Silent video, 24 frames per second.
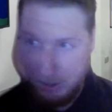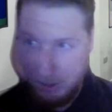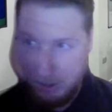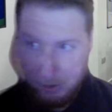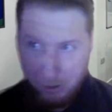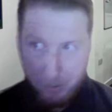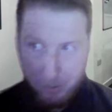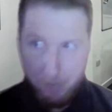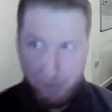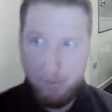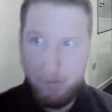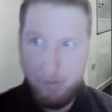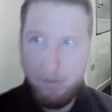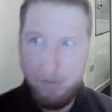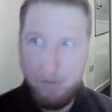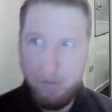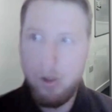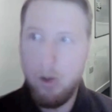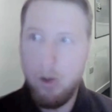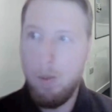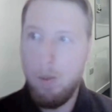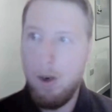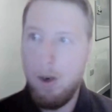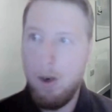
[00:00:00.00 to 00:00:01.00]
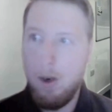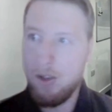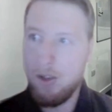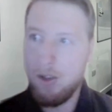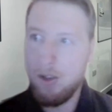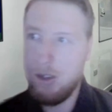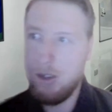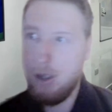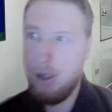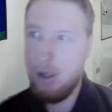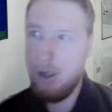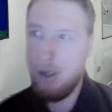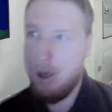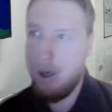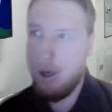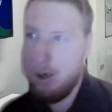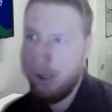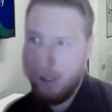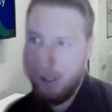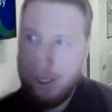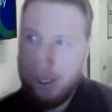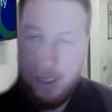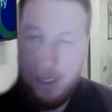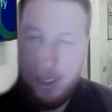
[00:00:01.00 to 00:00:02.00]
Today's Toolbox
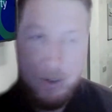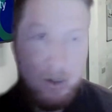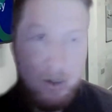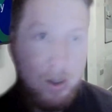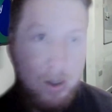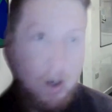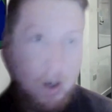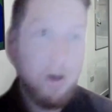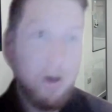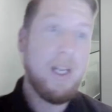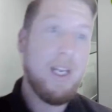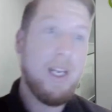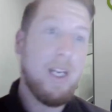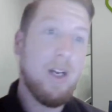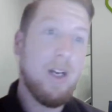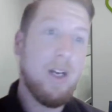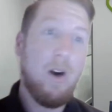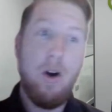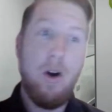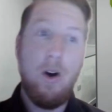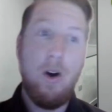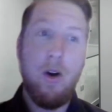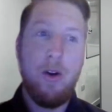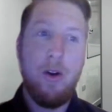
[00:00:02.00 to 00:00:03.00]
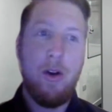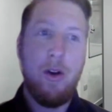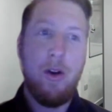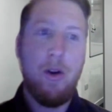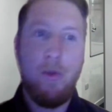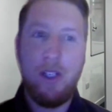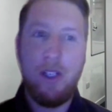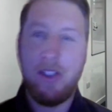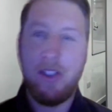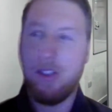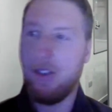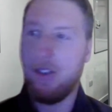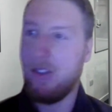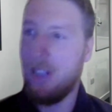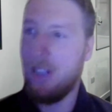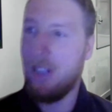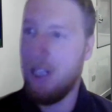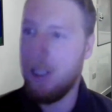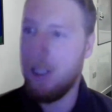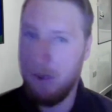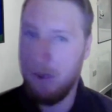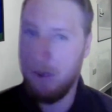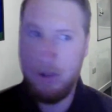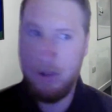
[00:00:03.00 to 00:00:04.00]
Talk is going to be on risk
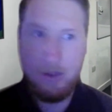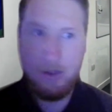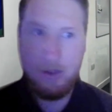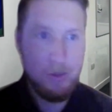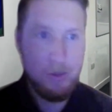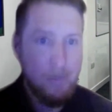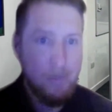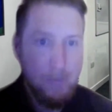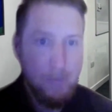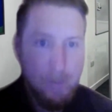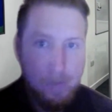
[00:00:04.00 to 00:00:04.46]
assessments.